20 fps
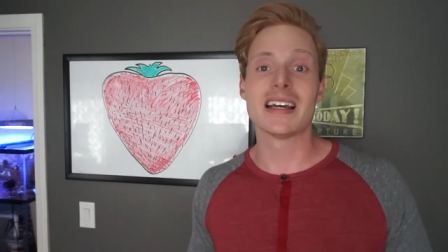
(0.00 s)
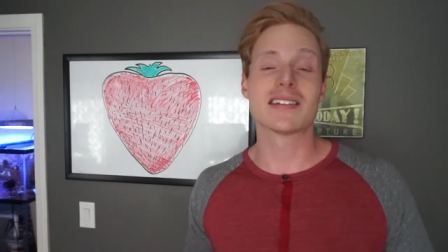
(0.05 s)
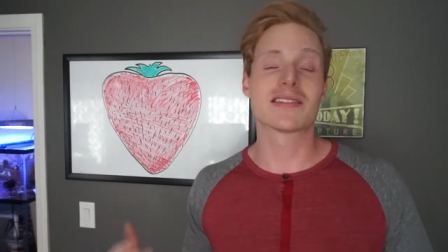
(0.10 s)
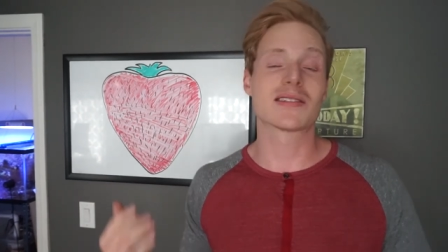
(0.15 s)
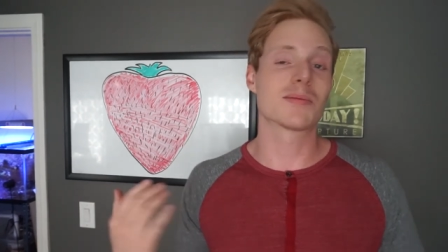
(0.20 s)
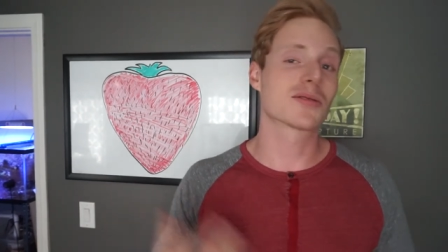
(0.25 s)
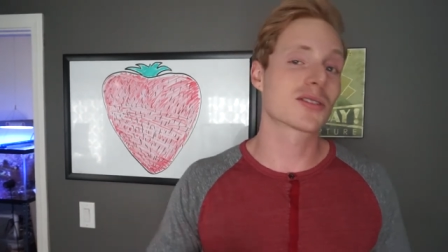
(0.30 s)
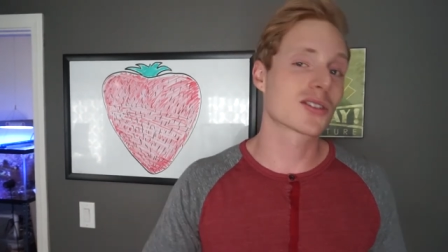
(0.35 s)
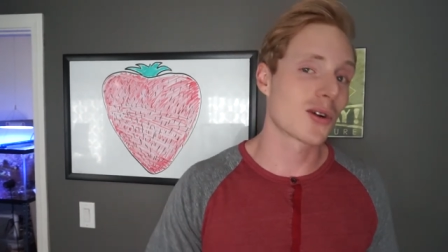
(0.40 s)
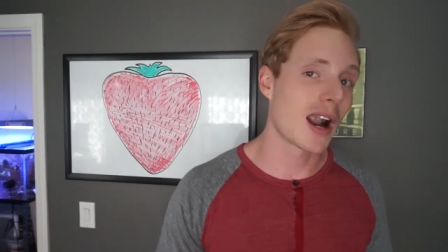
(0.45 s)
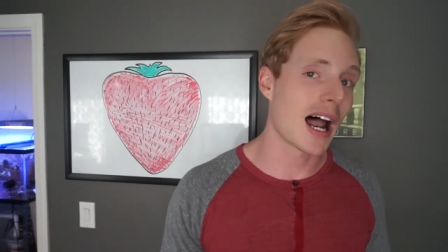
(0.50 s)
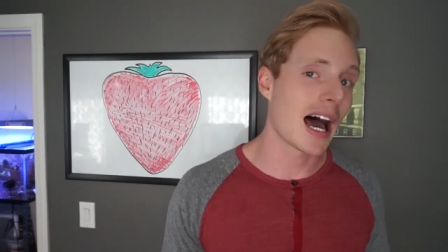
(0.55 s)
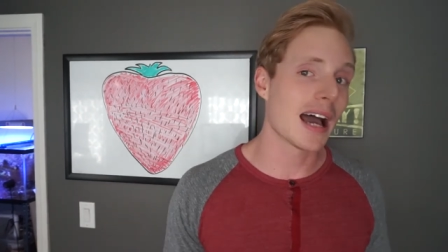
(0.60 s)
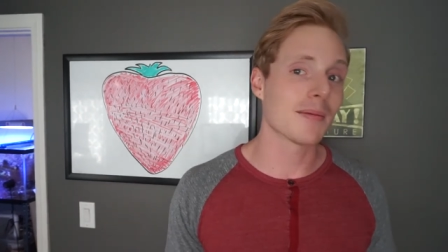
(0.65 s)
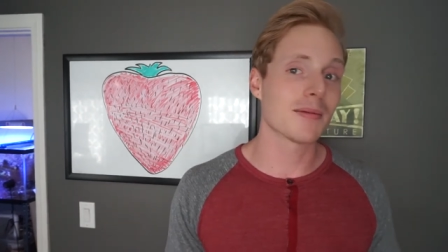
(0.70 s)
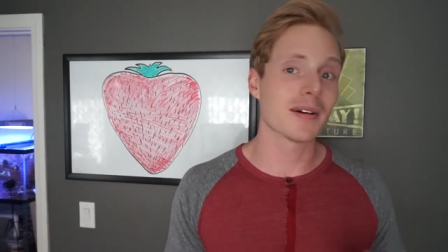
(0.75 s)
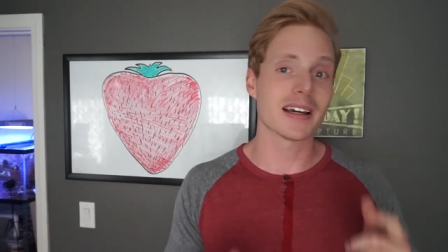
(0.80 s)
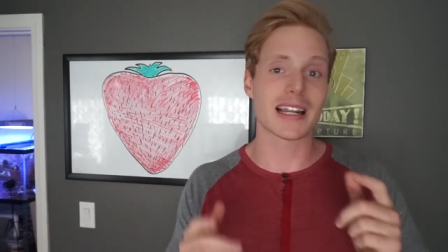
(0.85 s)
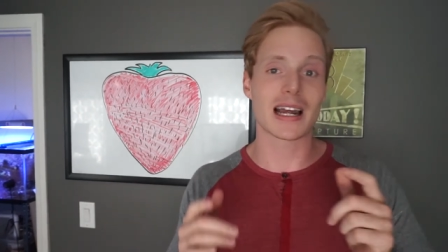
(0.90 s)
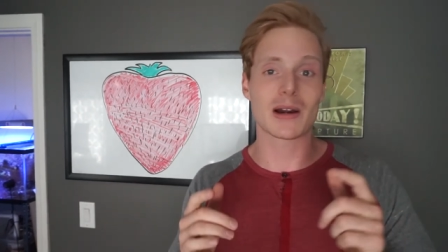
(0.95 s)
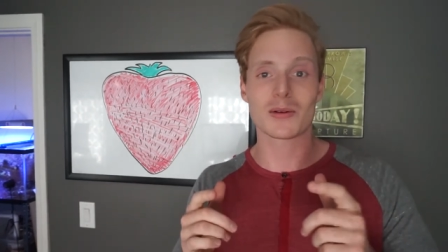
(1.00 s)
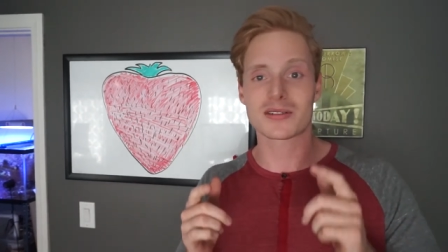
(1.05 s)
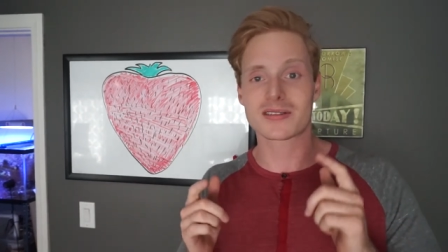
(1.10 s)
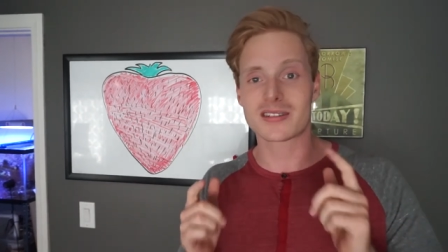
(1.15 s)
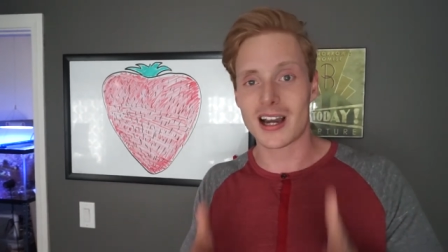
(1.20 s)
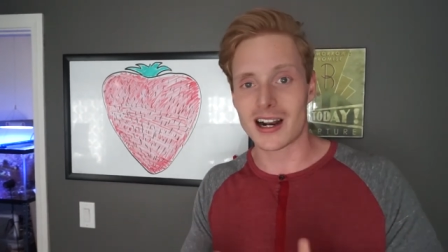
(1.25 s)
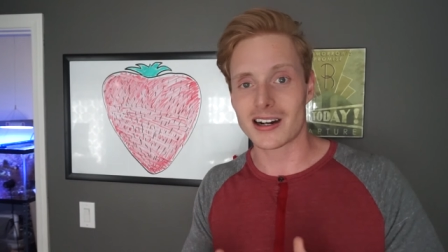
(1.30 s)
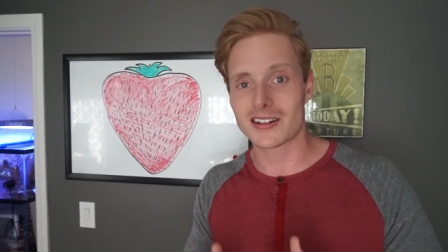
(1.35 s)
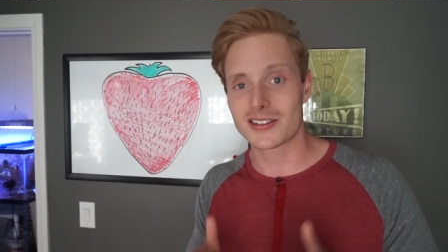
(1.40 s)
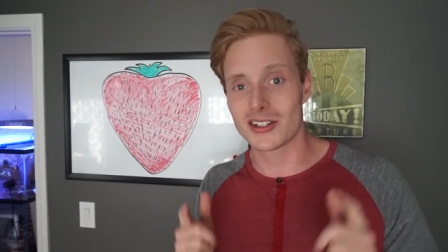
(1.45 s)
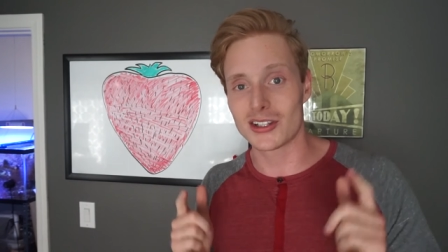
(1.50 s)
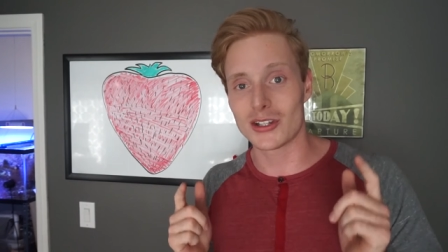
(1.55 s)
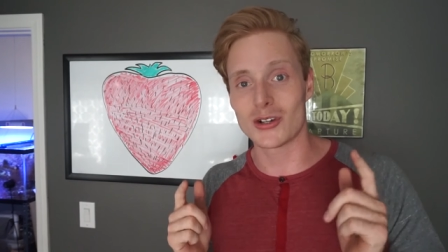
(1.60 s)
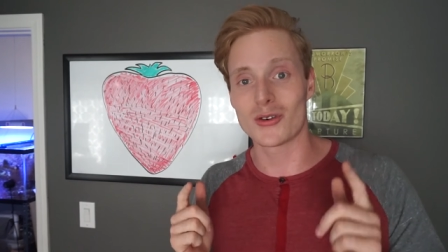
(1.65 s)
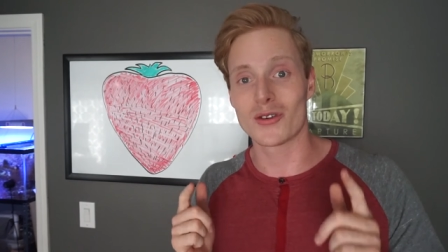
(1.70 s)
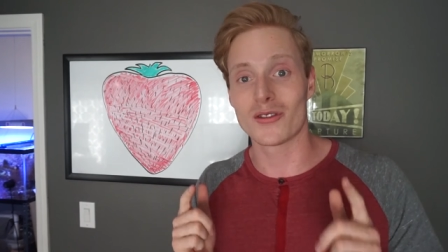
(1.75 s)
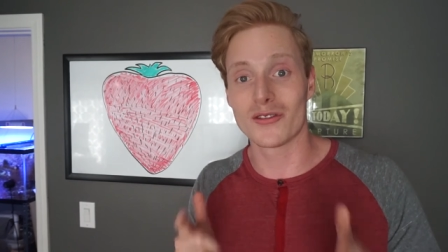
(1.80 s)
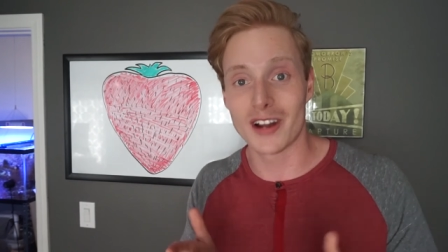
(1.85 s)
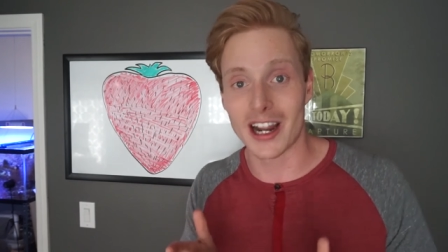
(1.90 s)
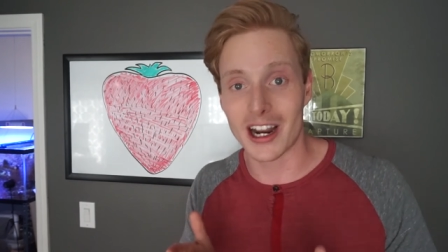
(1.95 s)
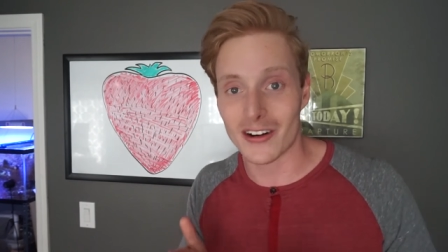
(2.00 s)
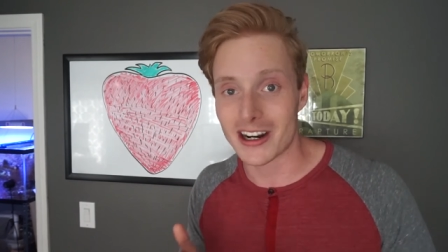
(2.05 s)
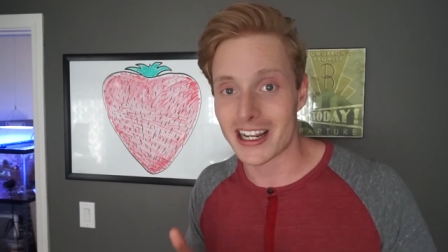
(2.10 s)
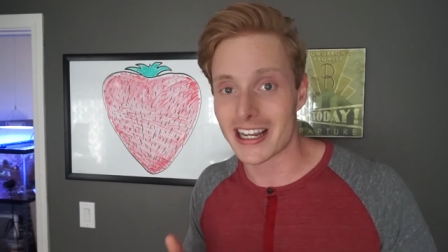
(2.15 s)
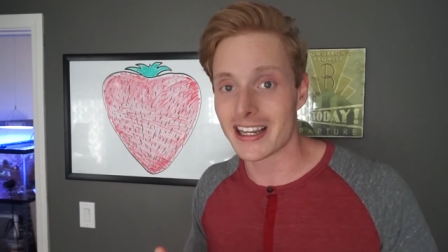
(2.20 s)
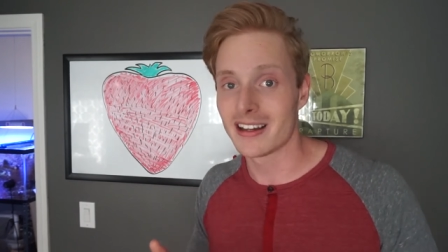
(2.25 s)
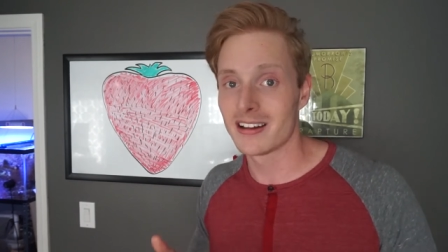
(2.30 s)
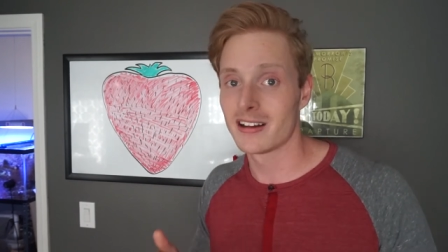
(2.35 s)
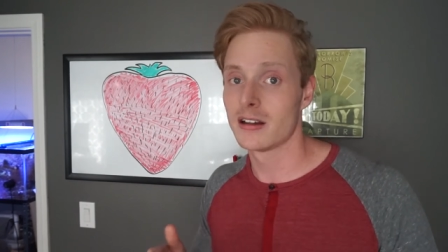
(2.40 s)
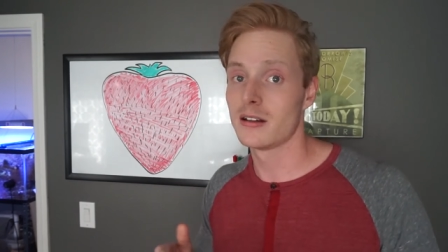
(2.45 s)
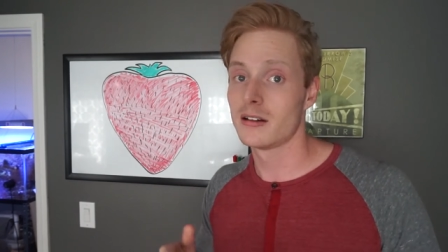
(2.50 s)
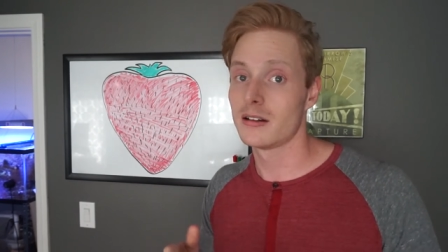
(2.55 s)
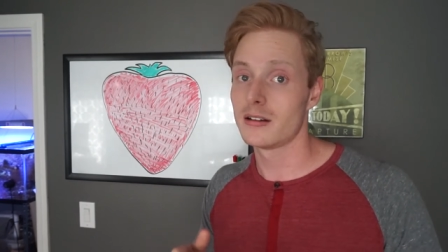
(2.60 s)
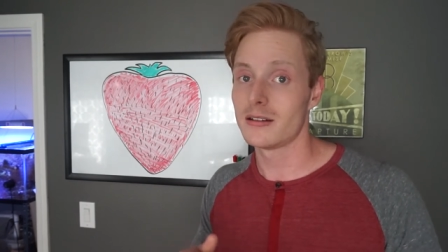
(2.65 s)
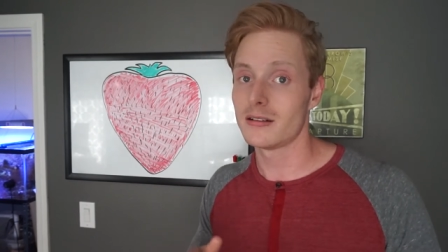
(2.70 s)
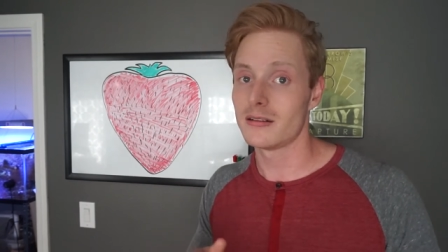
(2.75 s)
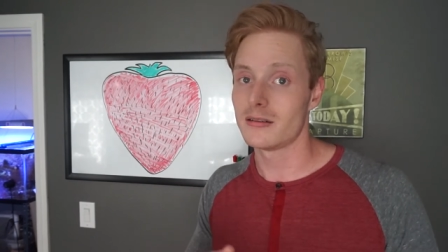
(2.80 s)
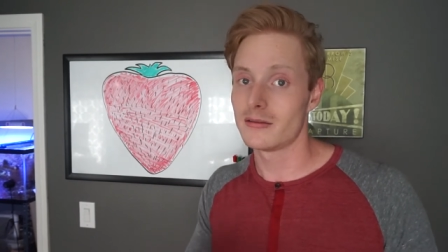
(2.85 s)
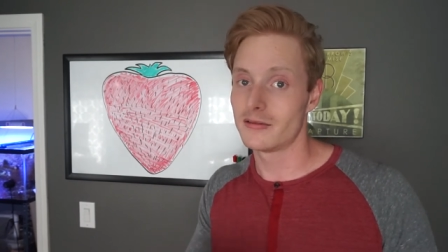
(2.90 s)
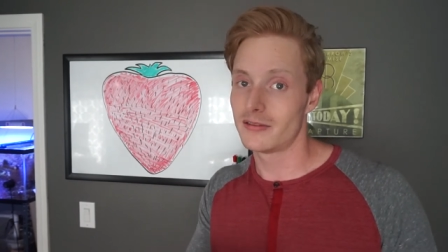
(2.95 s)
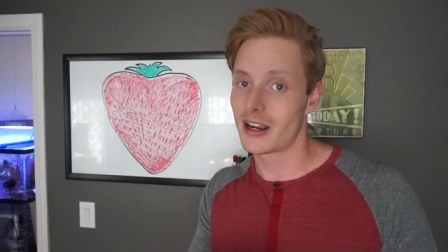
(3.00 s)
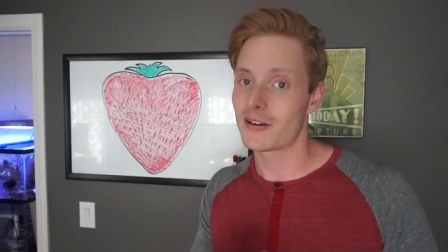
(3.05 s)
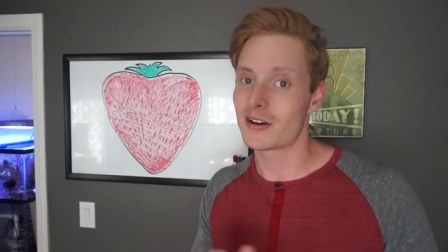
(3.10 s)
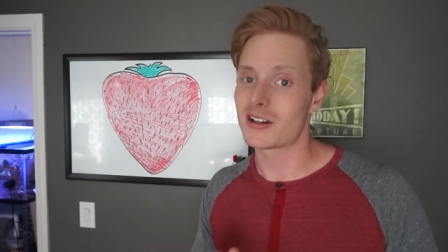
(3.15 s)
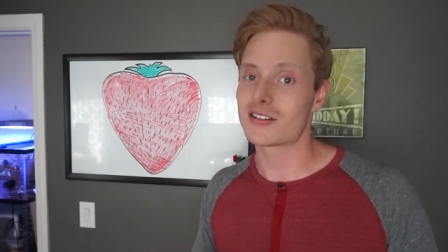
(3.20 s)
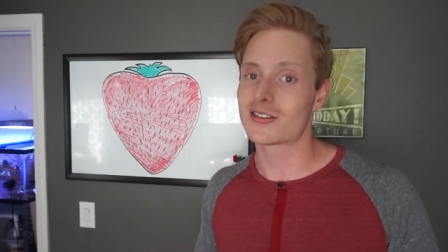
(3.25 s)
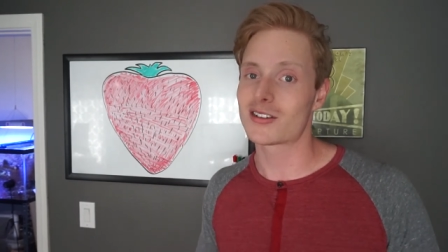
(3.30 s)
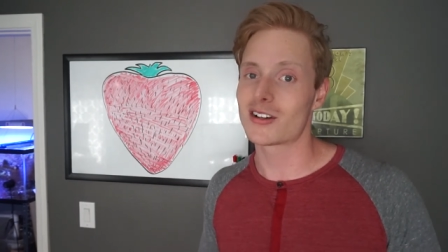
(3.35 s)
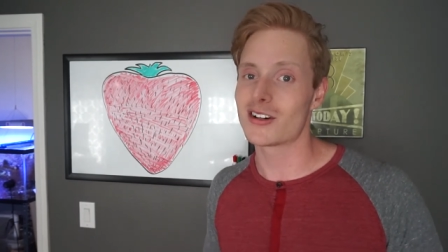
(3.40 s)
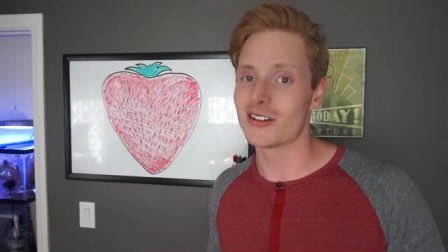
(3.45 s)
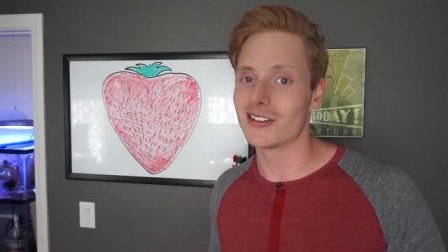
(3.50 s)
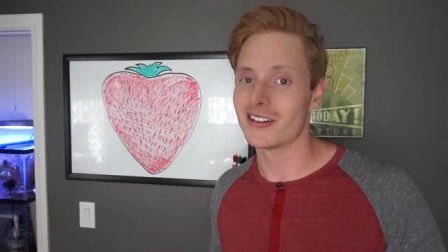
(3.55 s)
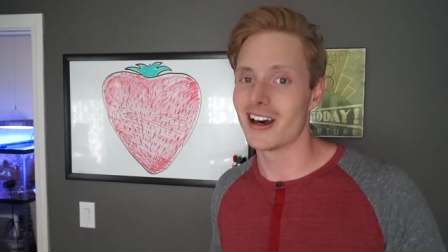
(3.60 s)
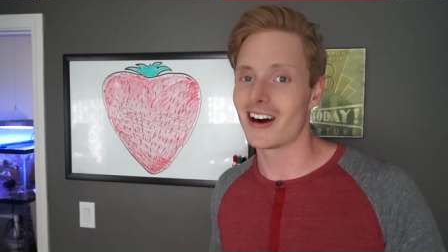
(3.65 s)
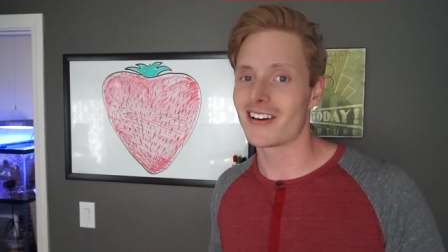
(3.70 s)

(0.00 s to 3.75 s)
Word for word: subscribe, and I will talk to you very, very soon.